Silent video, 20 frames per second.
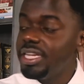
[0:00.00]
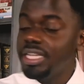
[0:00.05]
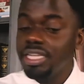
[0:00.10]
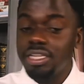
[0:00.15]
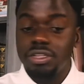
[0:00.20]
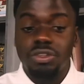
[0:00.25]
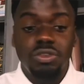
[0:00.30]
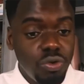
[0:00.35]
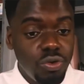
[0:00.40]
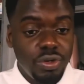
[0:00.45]
to
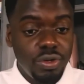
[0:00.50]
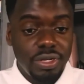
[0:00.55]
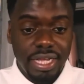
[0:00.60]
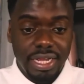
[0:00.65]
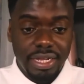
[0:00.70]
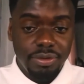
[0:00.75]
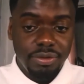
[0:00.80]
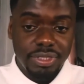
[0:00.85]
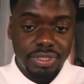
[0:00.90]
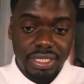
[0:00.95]
ignore that
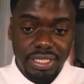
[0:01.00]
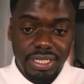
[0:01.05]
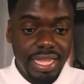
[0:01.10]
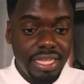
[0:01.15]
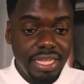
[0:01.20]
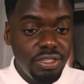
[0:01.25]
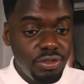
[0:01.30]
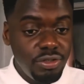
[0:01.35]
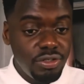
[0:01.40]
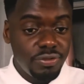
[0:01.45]
it was a day,
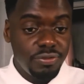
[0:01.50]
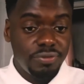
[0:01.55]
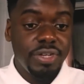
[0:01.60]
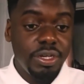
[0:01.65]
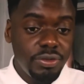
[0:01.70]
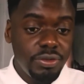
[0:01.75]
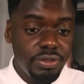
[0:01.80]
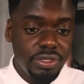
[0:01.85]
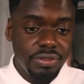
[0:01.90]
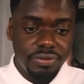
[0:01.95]
you just
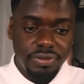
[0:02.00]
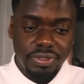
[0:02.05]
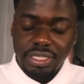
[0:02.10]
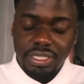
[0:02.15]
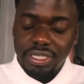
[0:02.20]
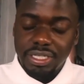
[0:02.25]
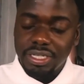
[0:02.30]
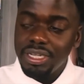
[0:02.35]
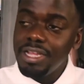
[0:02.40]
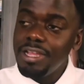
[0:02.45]
felt
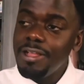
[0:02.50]
differently.